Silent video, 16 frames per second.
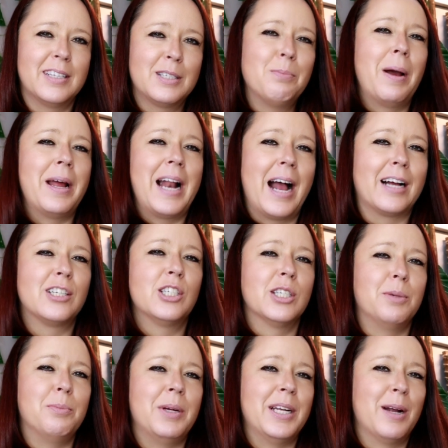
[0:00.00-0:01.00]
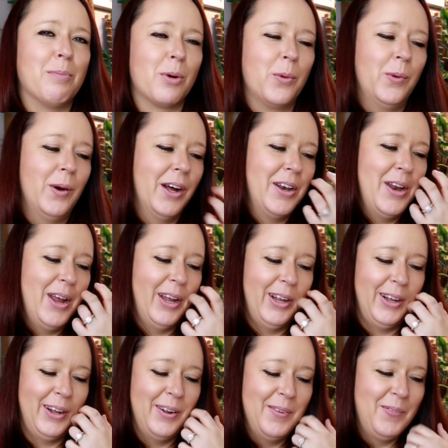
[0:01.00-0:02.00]
This might actually be number 1. I
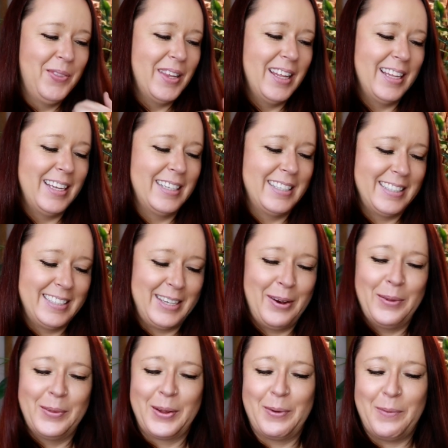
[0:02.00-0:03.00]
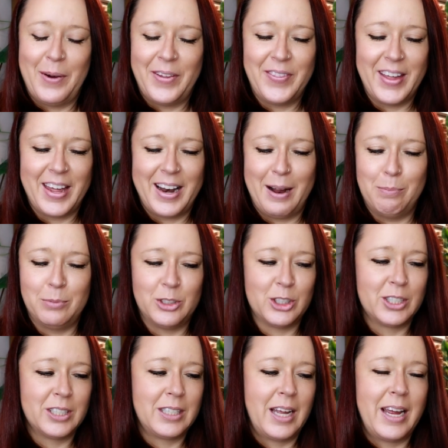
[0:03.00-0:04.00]
think this is the only one that I'm
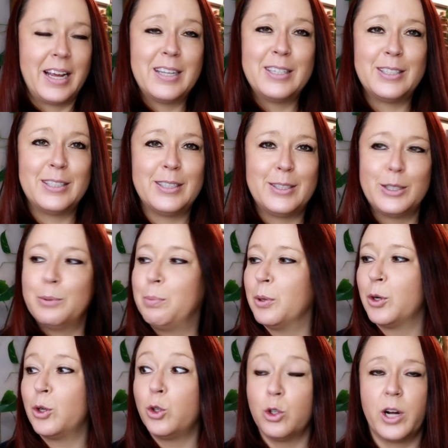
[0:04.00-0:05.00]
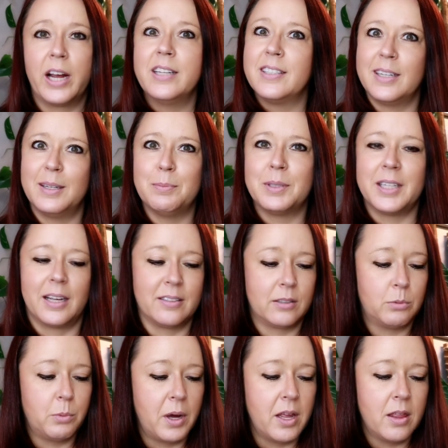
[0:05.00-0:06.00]
just like super crazy
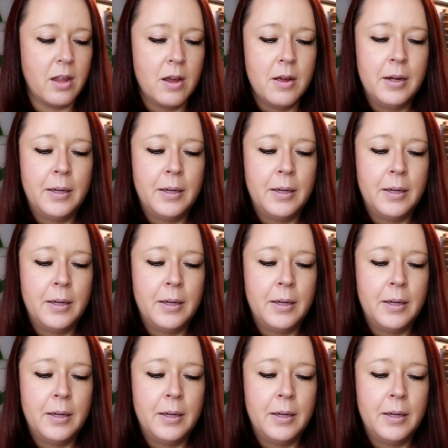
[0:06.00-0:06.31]
obsessed with.